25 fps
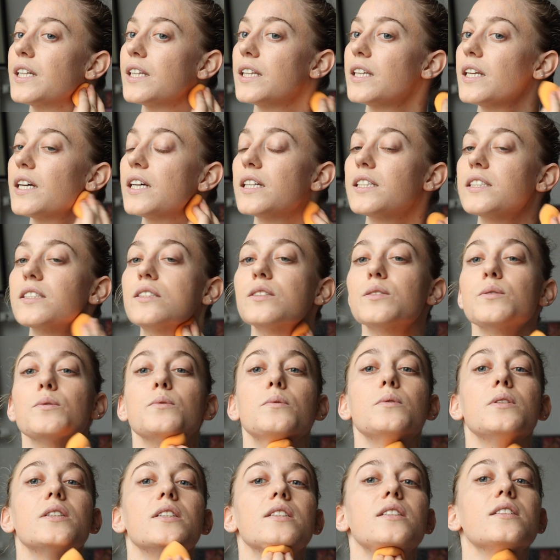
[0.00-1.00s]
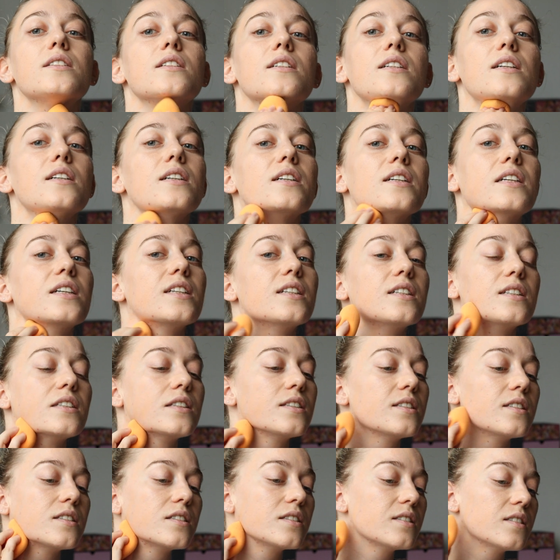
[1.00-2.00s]
that's what I
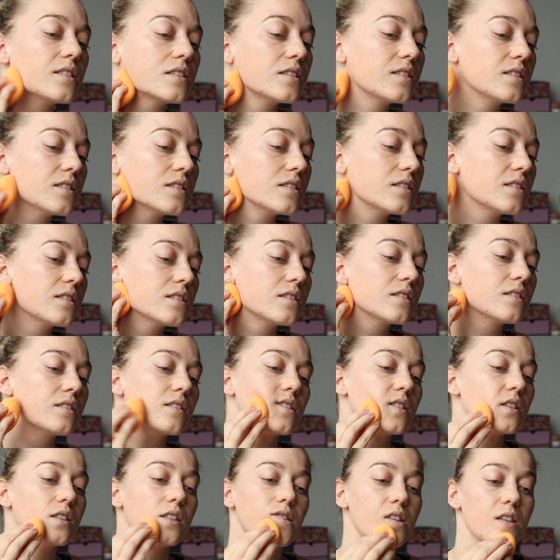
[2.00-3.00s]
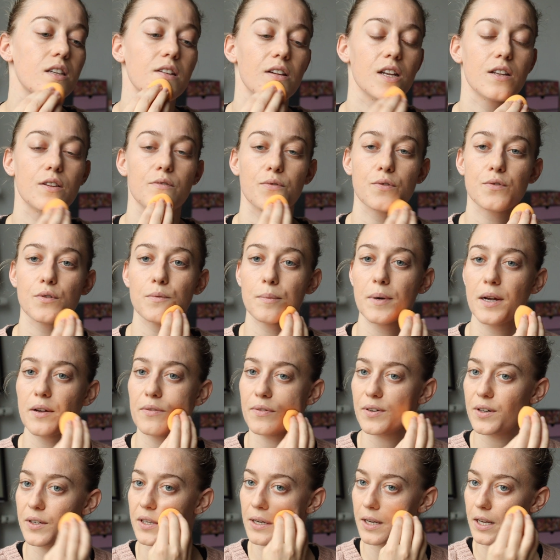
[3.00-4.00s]
did for my
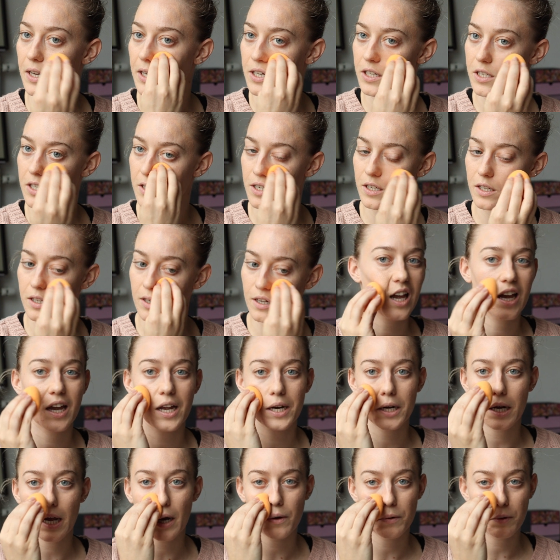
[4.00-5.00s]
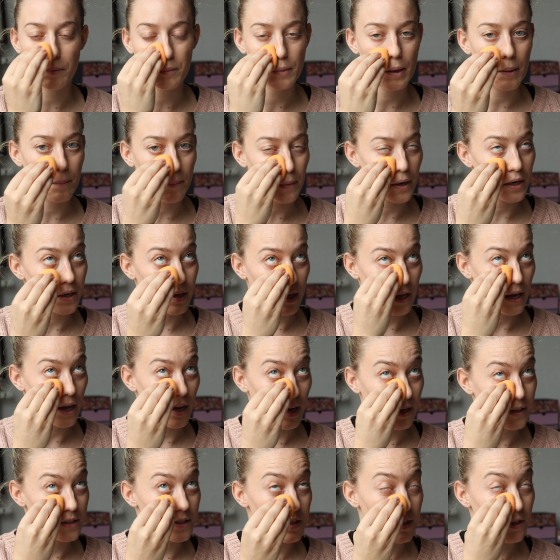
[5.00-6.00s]
foundation. And I remembered
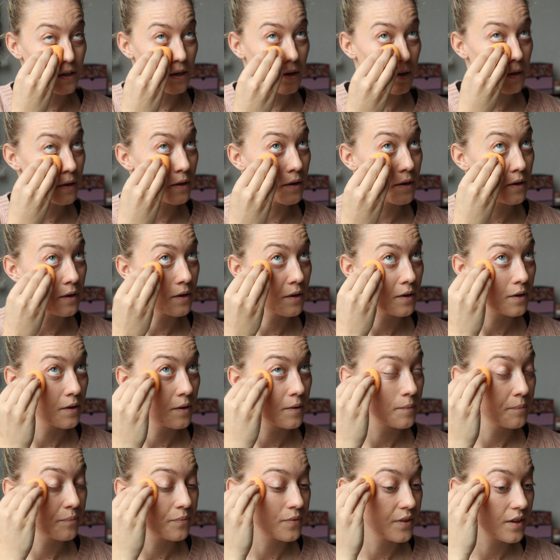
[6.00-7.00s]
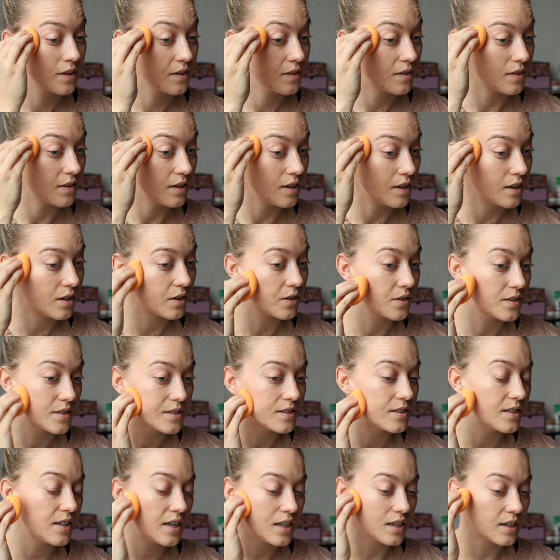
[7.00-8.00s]
that the
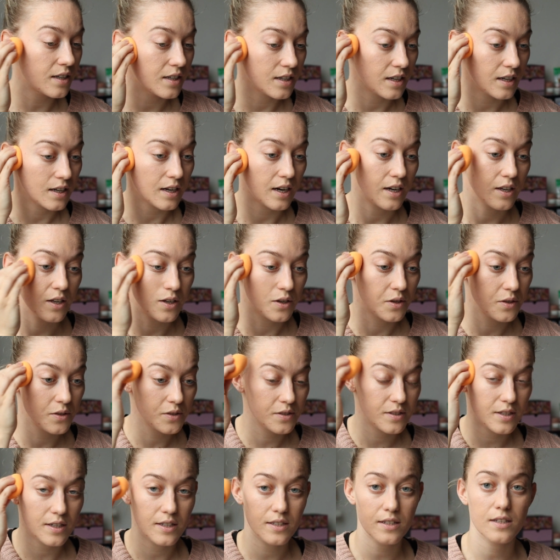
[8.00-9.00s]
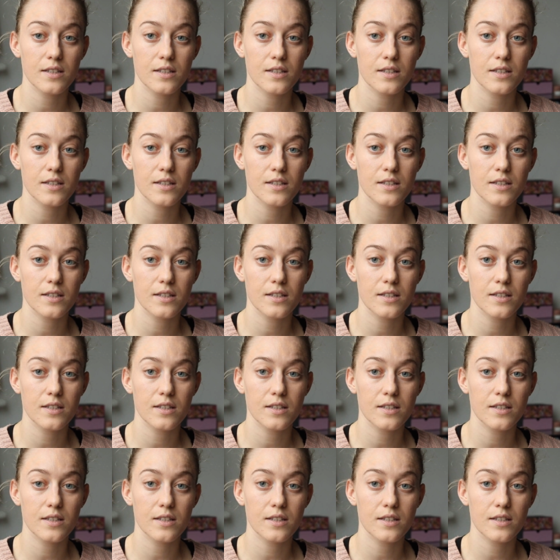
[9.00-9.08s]
concealer that I used is